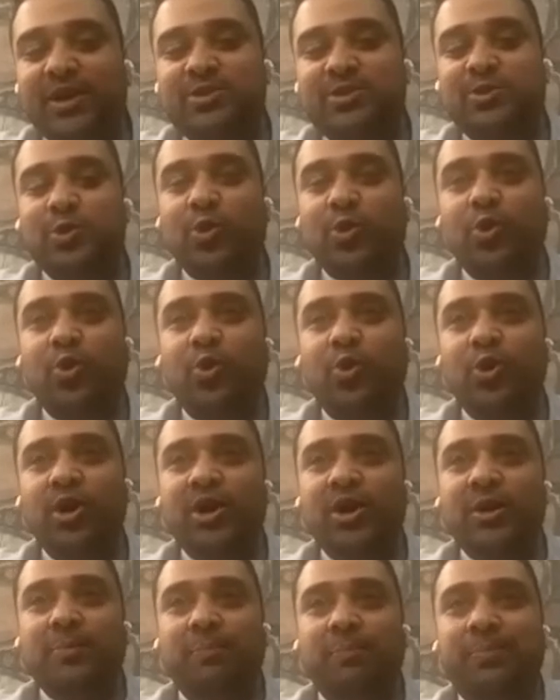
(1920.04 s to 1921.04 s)
so
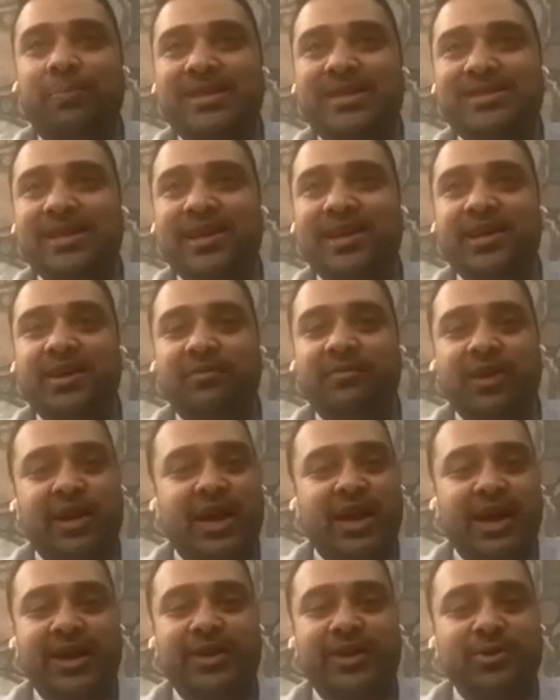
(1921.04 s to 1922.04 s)
busy in our
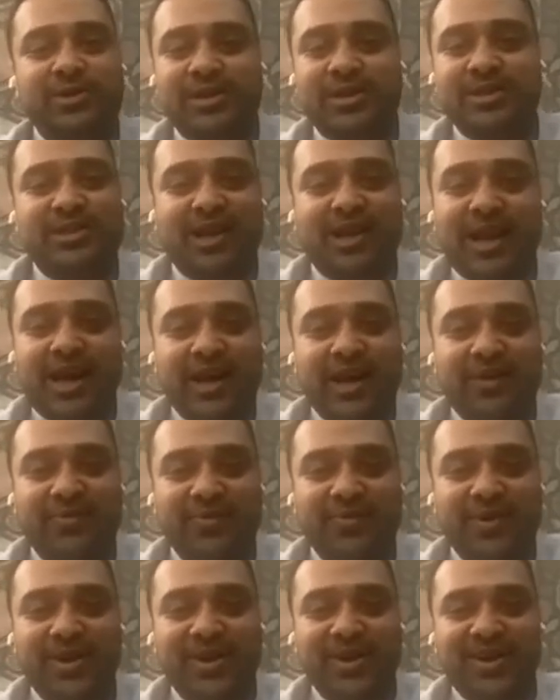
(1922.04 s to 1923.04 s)
9-to-6 life.
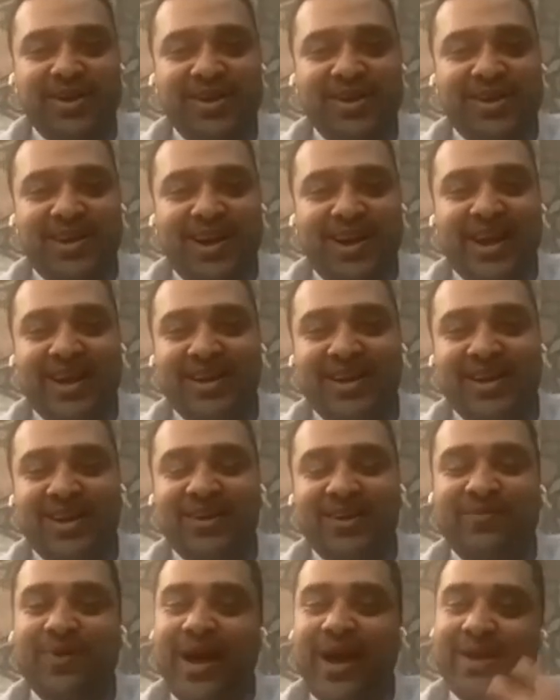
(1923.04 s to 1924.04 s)
Like
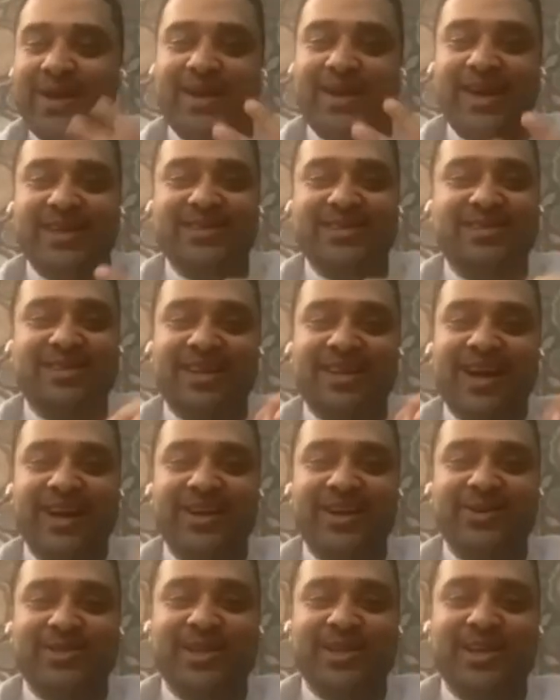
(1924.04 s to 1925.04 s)
5 days,
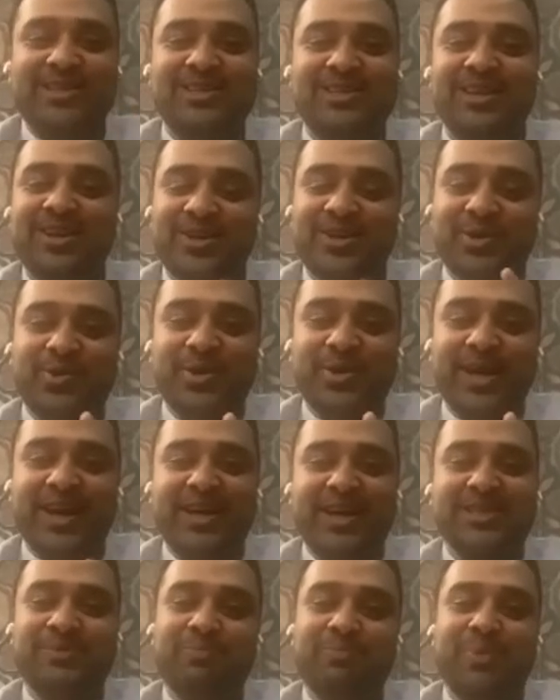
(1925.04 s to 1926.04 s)
9-to-6, 2
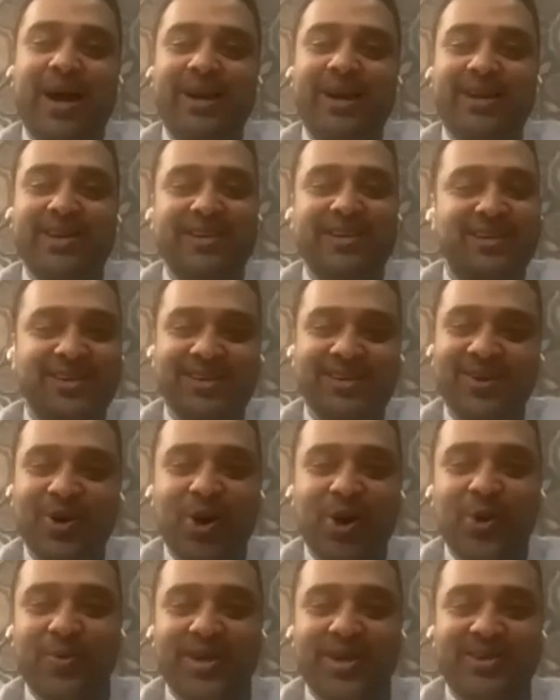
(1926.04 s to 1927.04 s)
days, party.
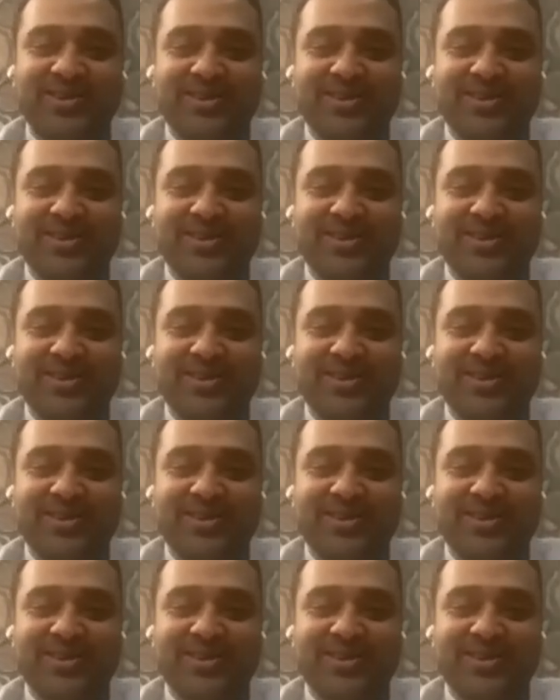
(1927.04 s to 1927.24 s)
Over.